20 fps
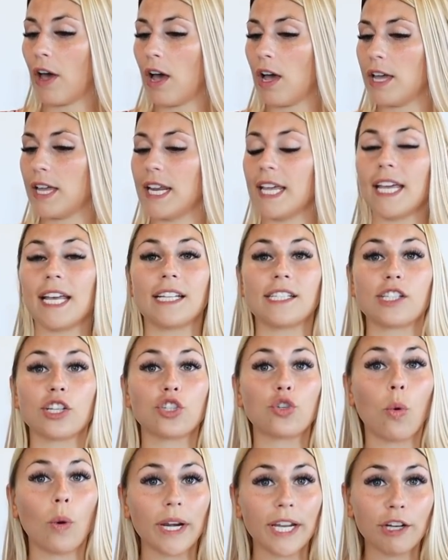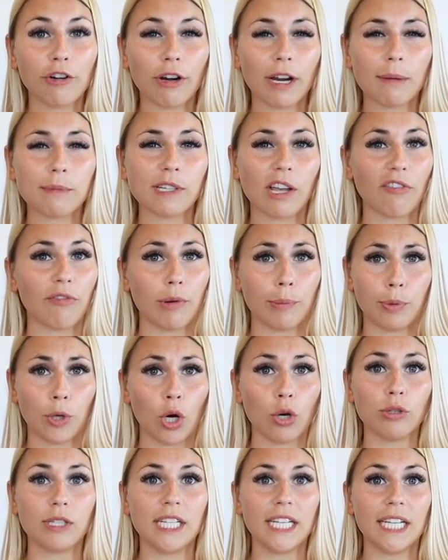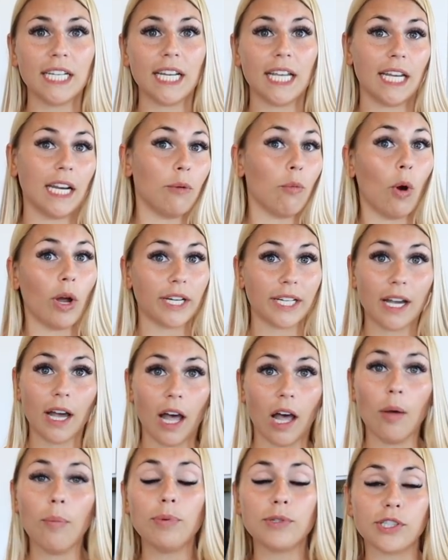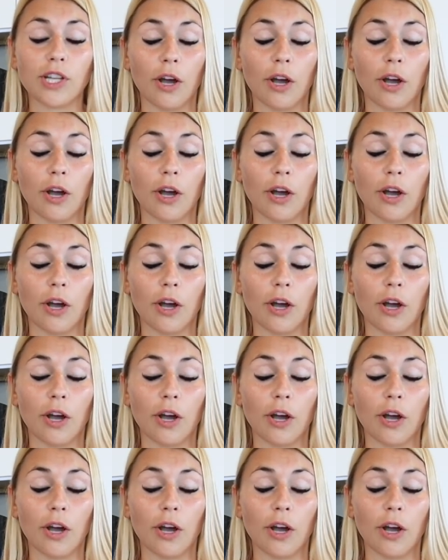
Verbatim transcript: It is 20 grams of protein in 1 cup,